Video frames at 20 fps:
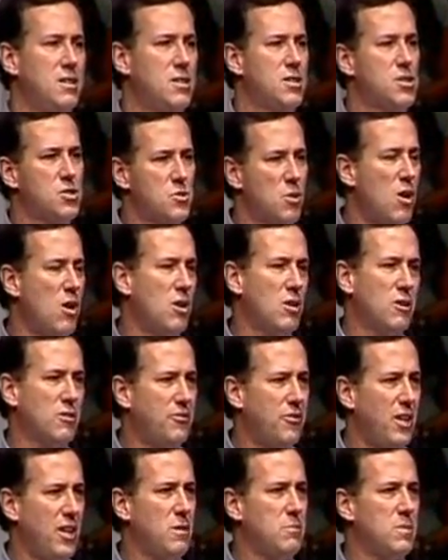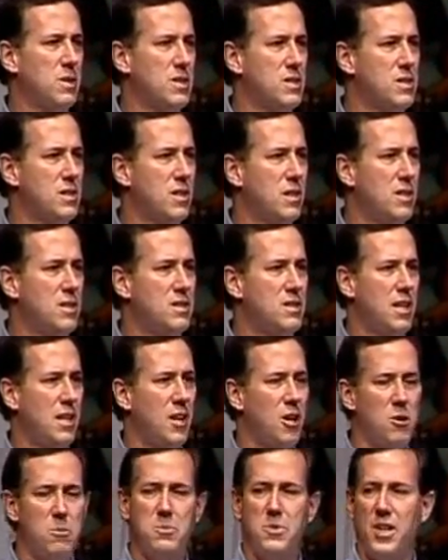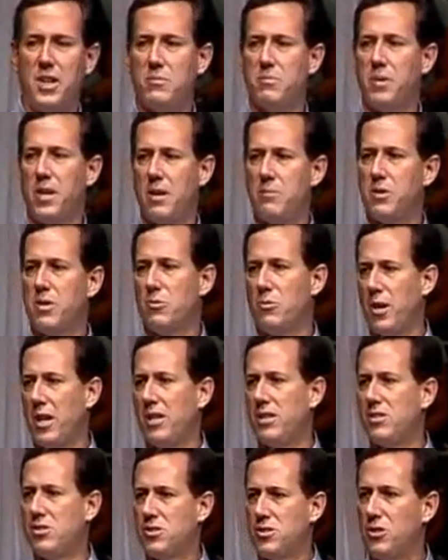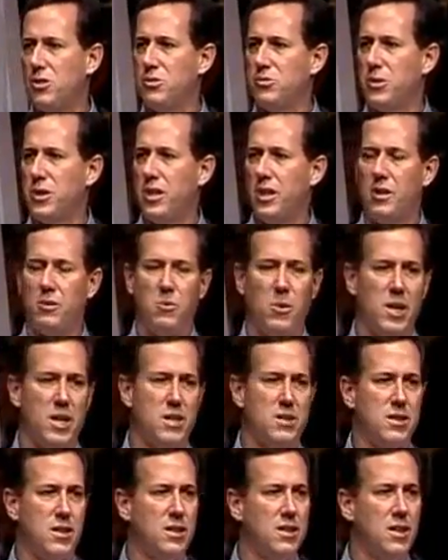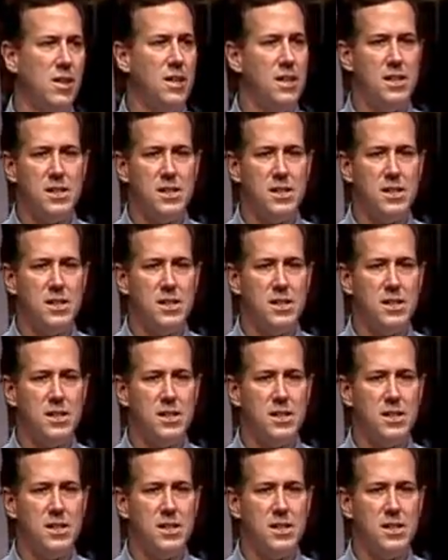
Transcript: stronger families to help them be able to raise children in a way that